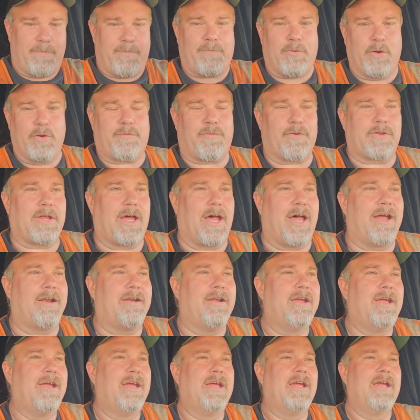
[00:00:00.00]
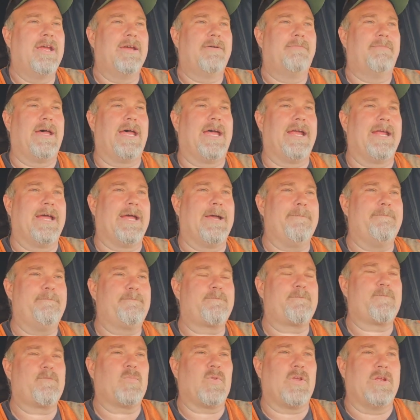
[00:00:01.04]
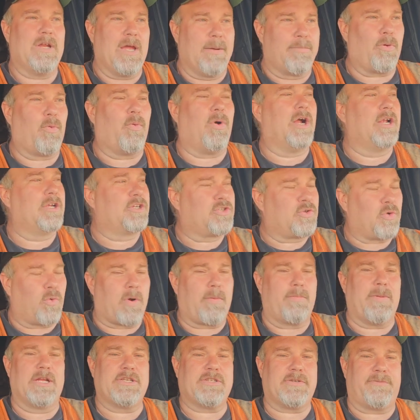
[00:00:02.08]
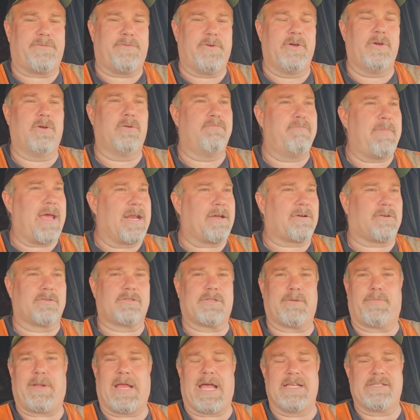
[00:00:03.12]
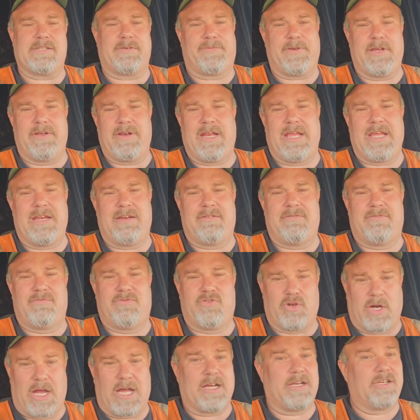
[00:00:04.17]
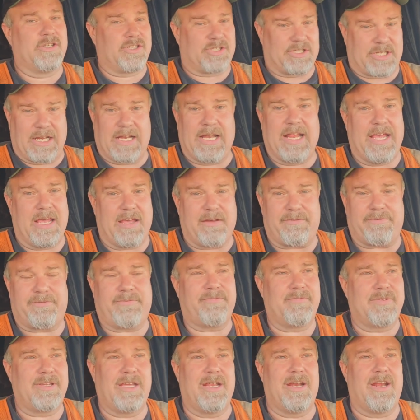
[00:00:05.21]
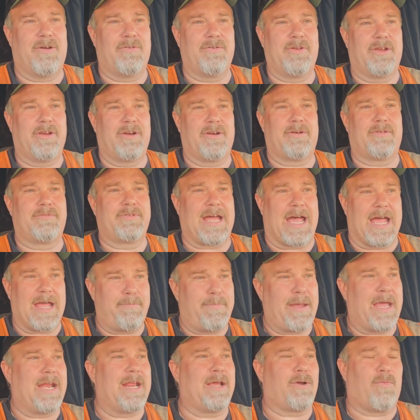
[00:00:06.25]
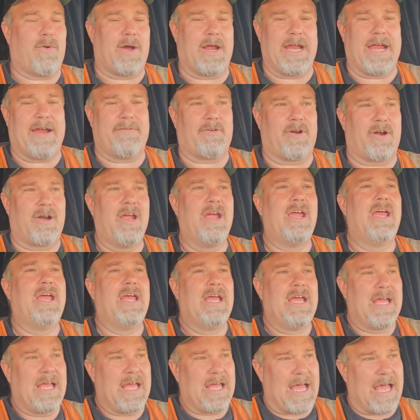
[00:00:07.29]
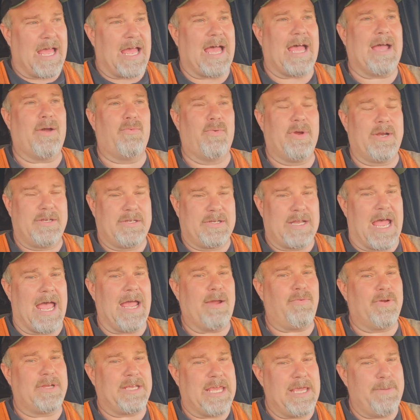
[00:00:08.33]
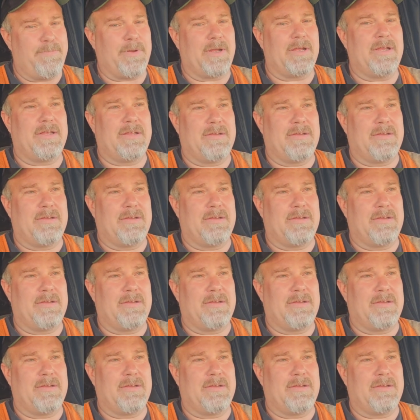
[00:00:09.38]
food for thought. But number one, store a bunch of food, medical supplies. If you need drugs to live, you're diabetic, whatever, I would keep